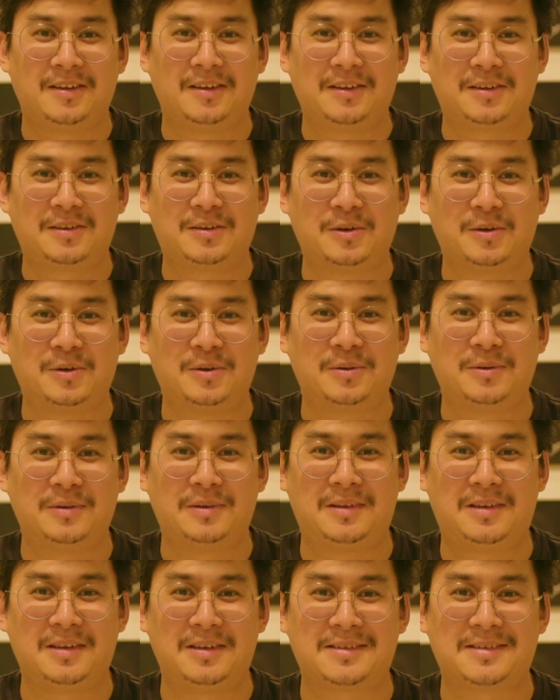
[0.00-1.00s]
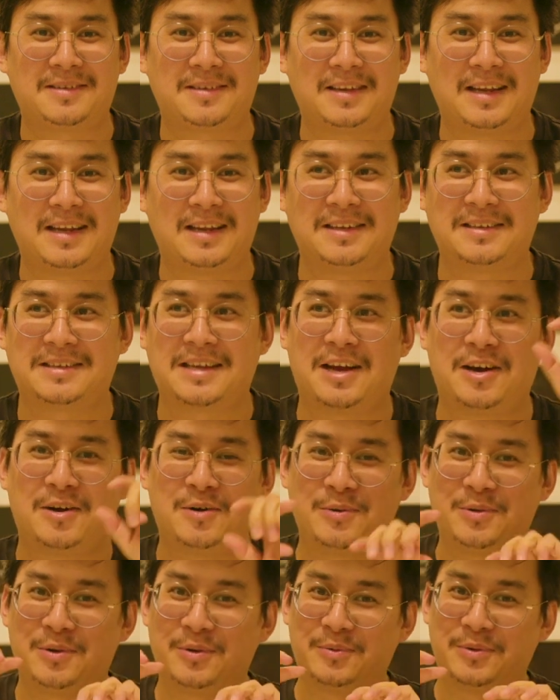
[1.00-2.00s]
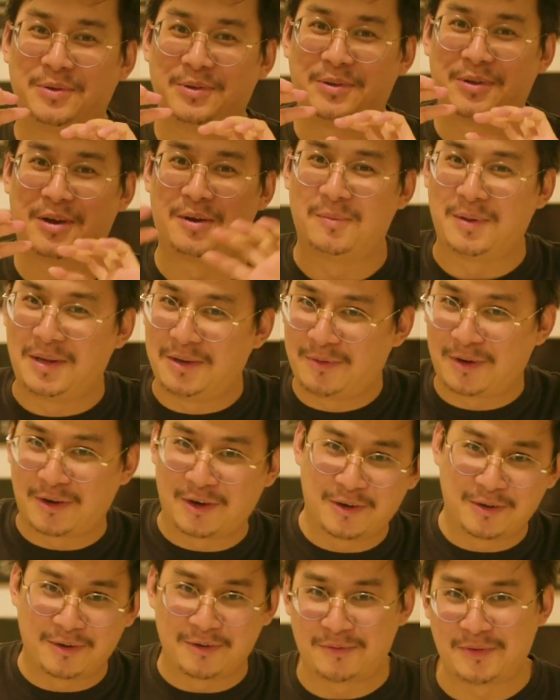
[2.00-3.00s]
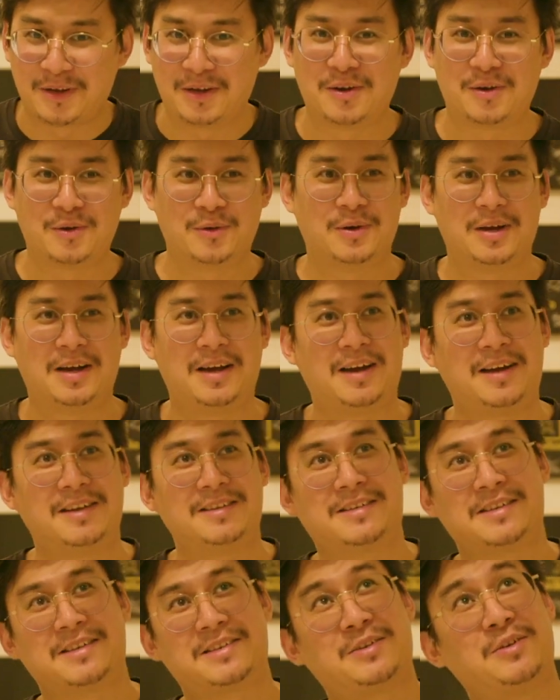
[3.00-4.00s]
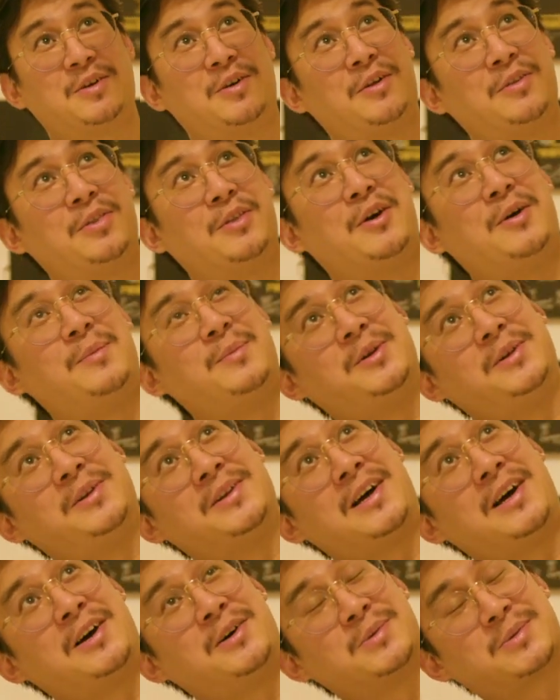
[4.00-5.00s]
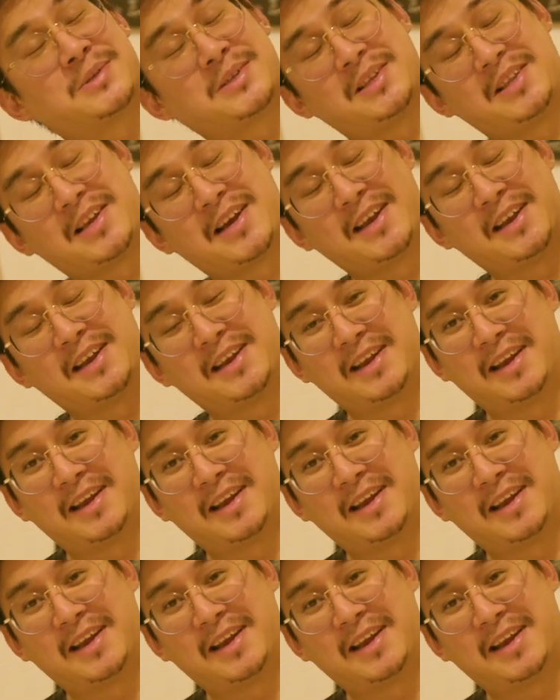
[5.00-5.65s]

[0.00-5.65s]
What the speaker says: So this is how you would normally record your video. Just your normal house light